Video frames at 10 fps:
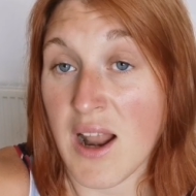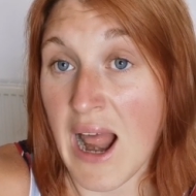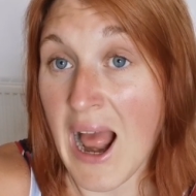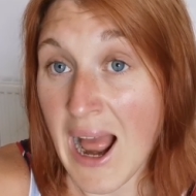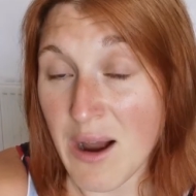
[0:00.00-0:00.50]

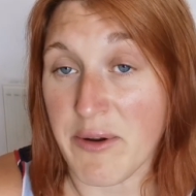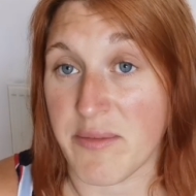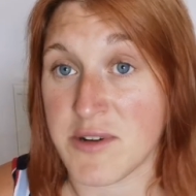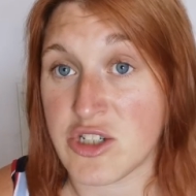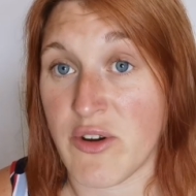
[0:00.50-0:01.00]
and how
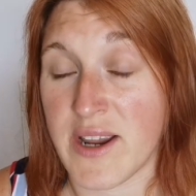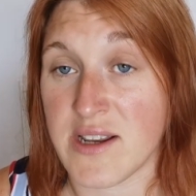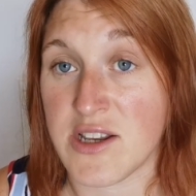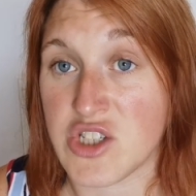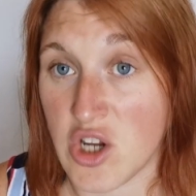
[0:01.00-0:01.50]
it's
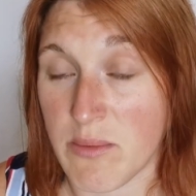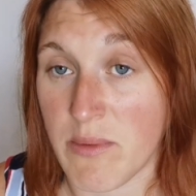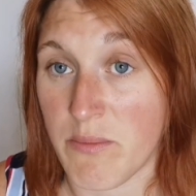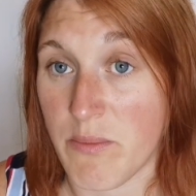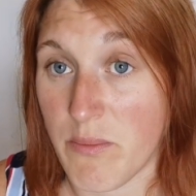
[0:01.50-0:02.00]
portraying the
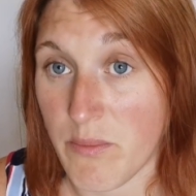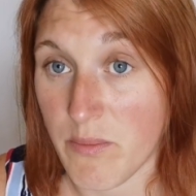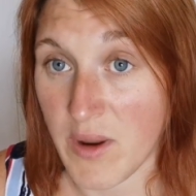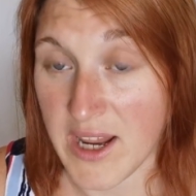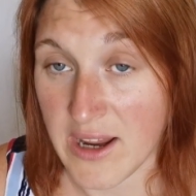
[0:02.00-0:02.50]
German
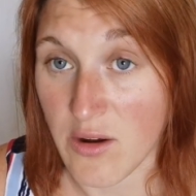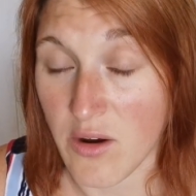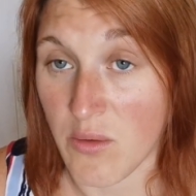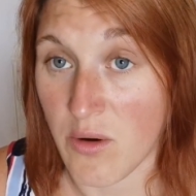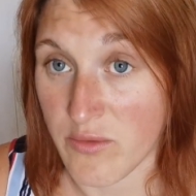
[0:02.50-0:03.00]

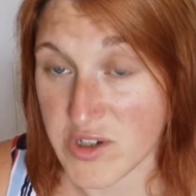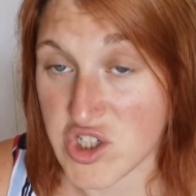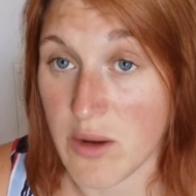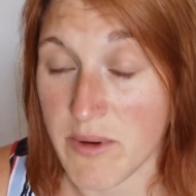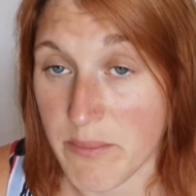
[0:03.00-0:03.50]
eagle or the
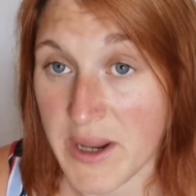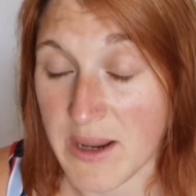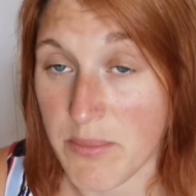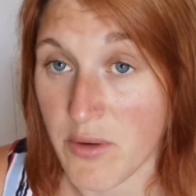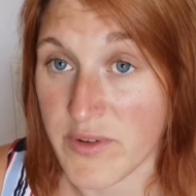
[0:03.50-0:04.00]
German
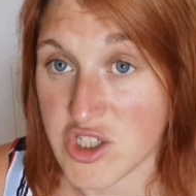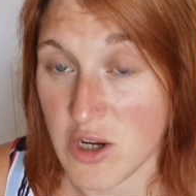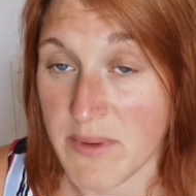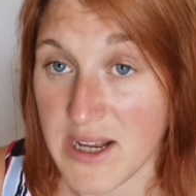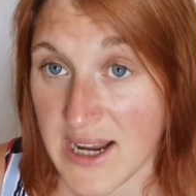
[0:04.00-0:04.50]
people, the
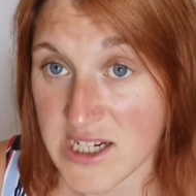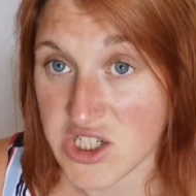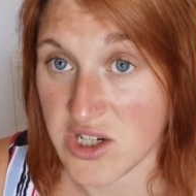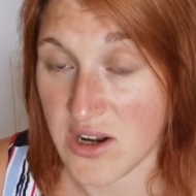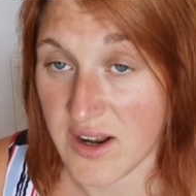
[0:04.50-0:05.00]
German
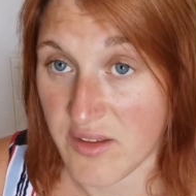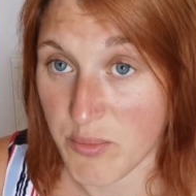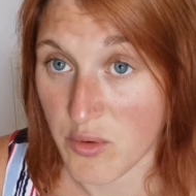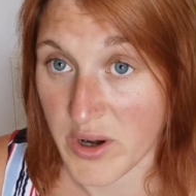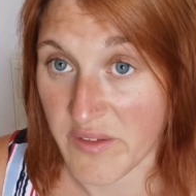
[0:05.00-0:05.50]
nation at
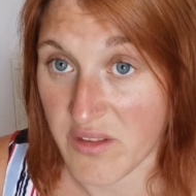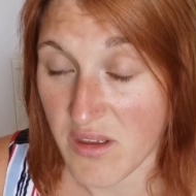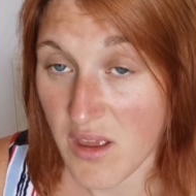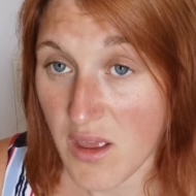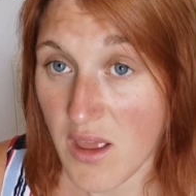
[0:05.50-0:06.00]
this
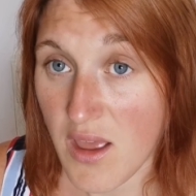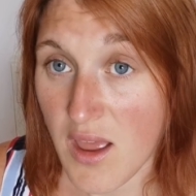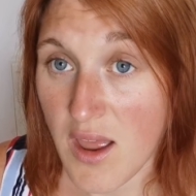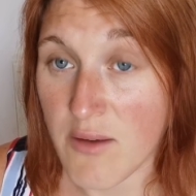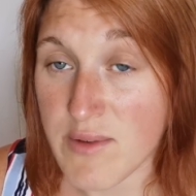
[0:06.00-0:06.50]
point.
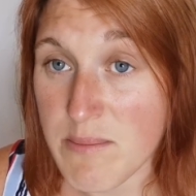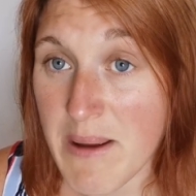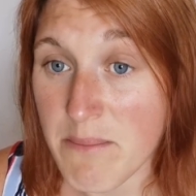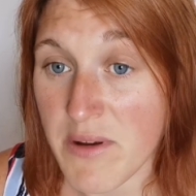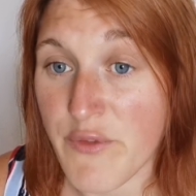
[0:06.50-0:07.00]
And
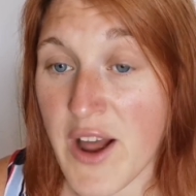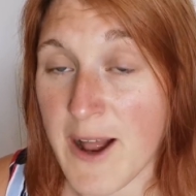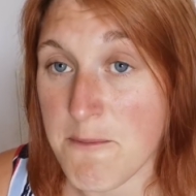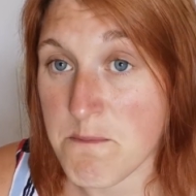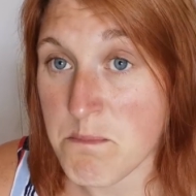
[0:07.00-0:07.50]
remember
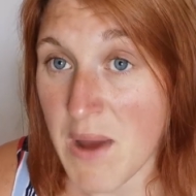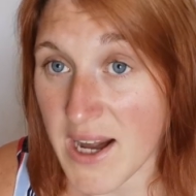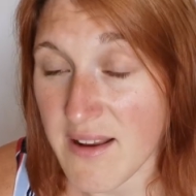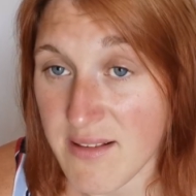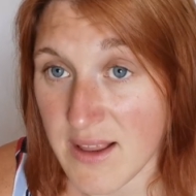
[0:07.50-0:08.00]
that
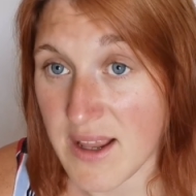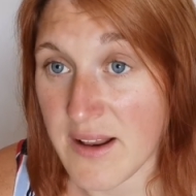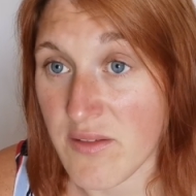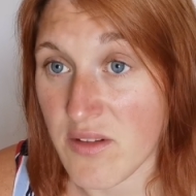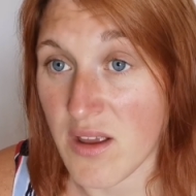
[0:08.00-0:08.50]

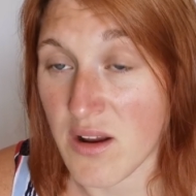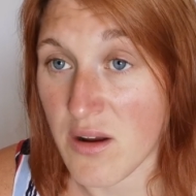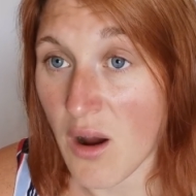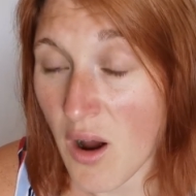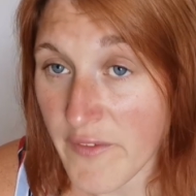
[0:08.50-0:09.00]
magazines
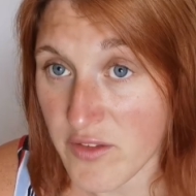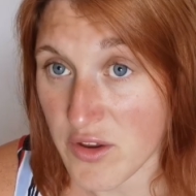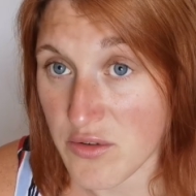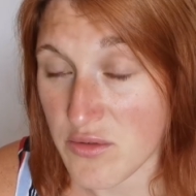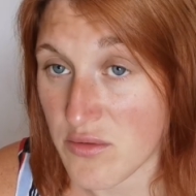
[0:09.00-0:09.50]
and
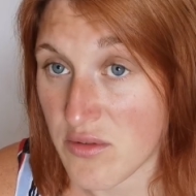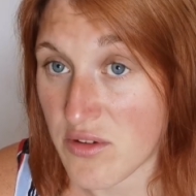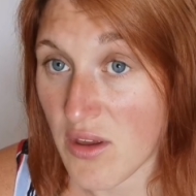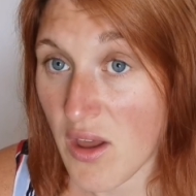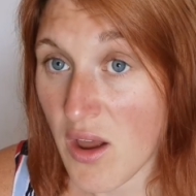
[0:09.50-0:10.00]

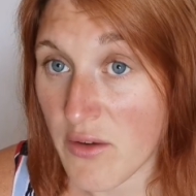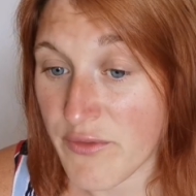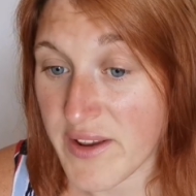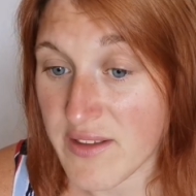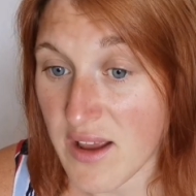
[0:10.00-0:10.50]
cartoons
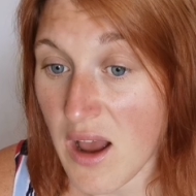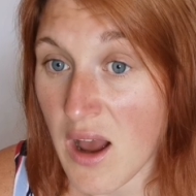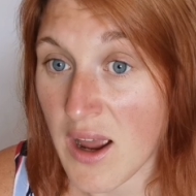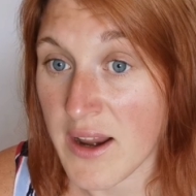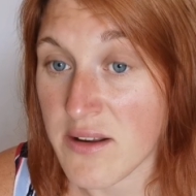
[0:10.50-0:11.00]
of this
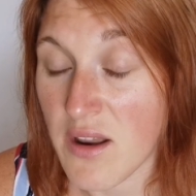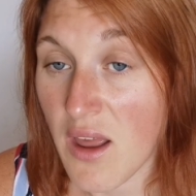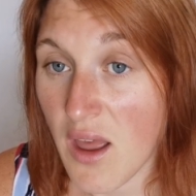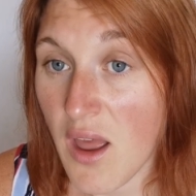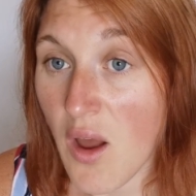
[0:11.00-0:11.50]
kind